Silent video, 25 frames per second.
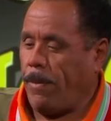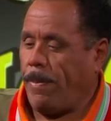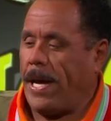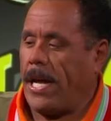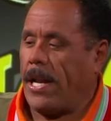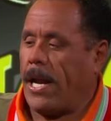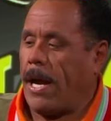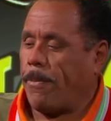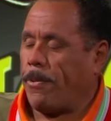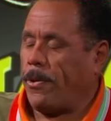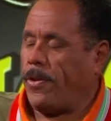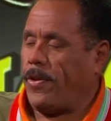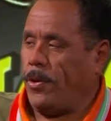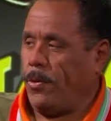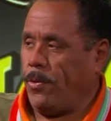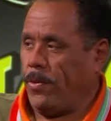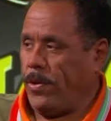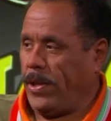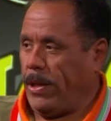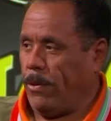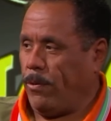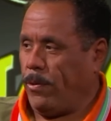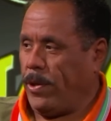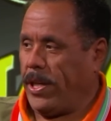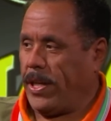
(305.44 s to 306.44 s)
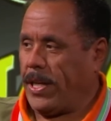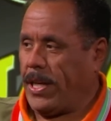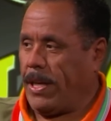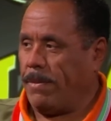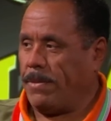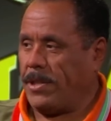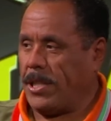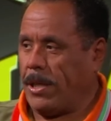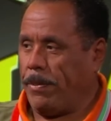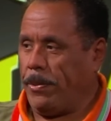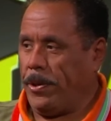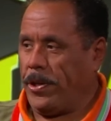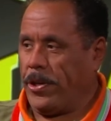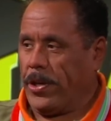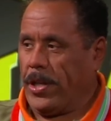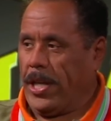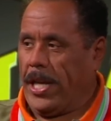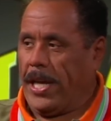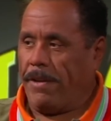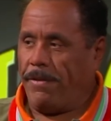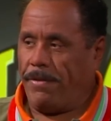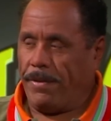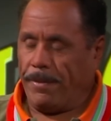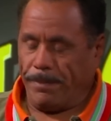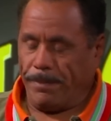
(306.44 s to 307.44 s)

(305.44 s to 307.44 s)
about opportunity and when it comes oh, up man, in your if life. if